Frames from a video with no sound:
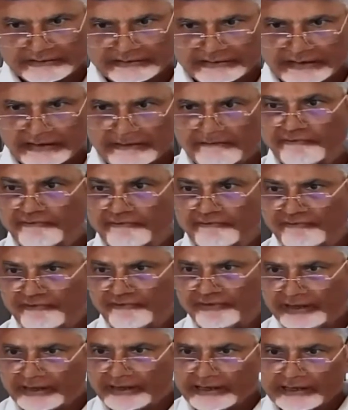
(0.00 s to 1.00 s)
come
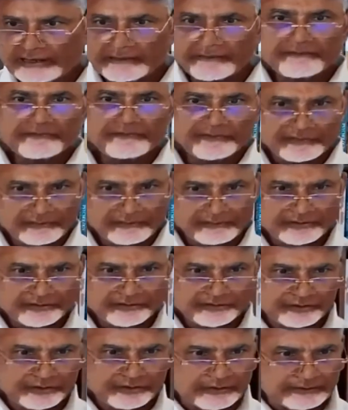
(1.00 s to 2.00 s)
very
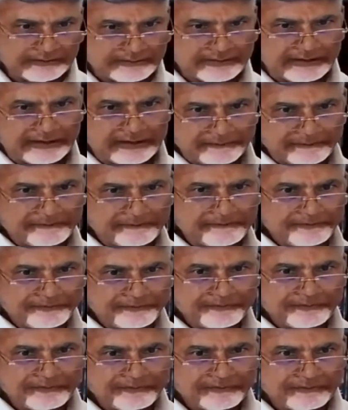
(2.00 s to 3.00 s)
short time,
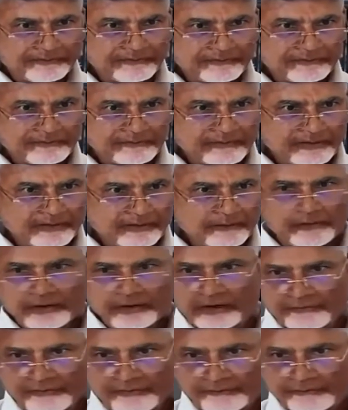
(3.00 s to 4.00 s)

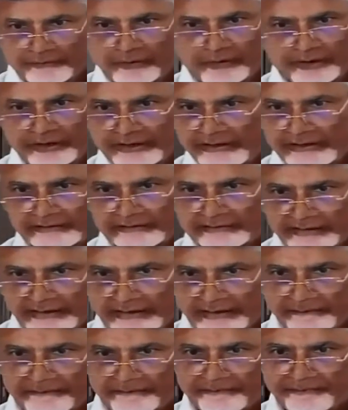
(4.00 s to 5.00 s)
only 15, 20 years
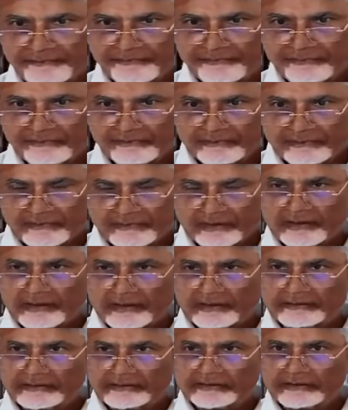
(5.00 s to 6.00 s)
time.
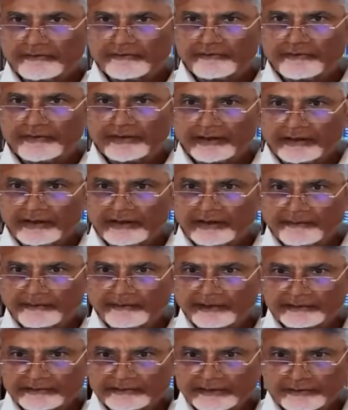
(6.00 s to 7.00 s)
This is where I'm
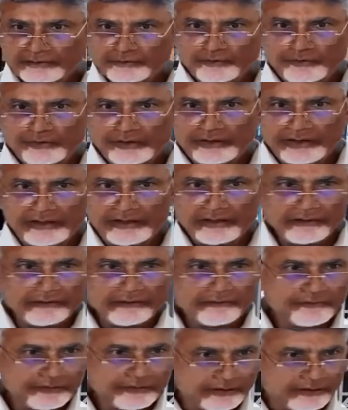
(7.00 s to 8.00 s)
asking today
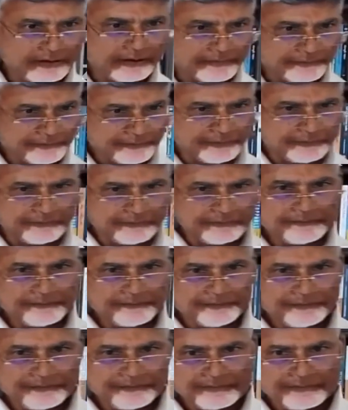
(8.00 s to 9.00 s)
for all of you.
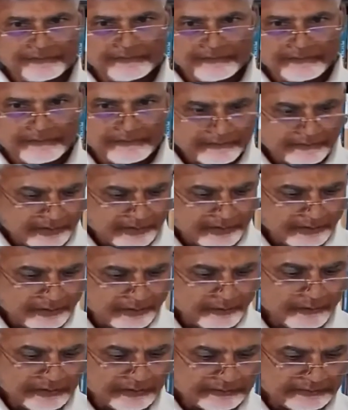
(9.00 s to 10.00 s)

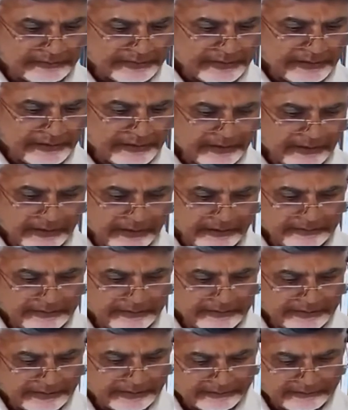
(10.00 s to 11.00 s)
You are seeing
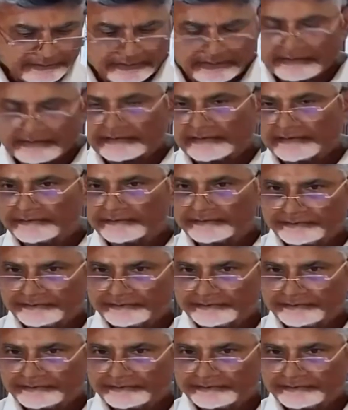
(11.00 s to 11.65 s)
IT technology,